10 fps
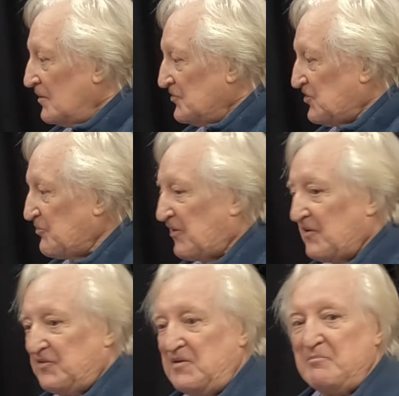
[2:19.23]
something
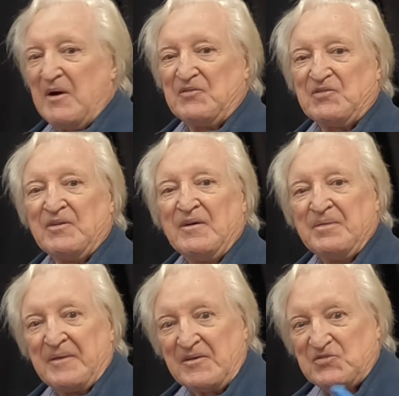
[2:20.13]
I didn't mention.
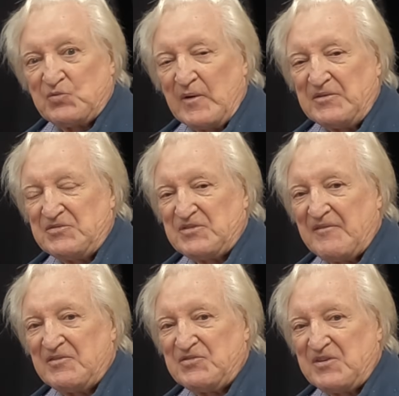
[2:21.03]
That's
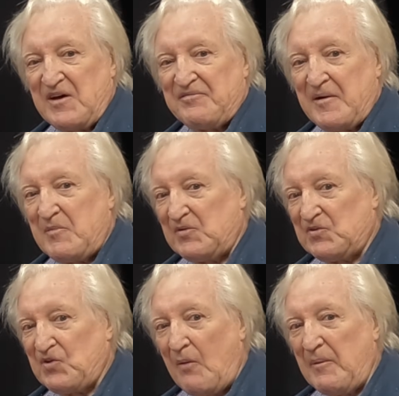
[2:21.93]
27 CFM at the
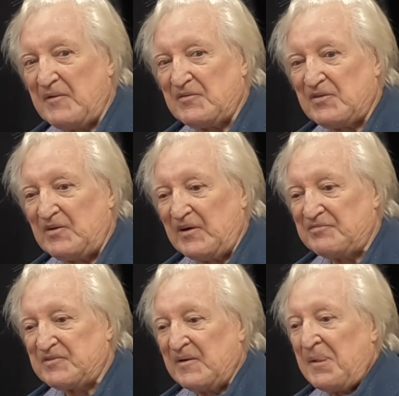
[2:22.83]
top end of the
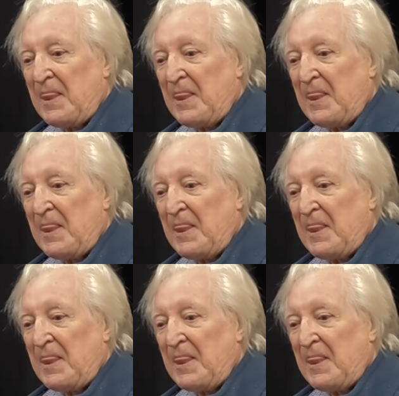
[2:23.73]
lift.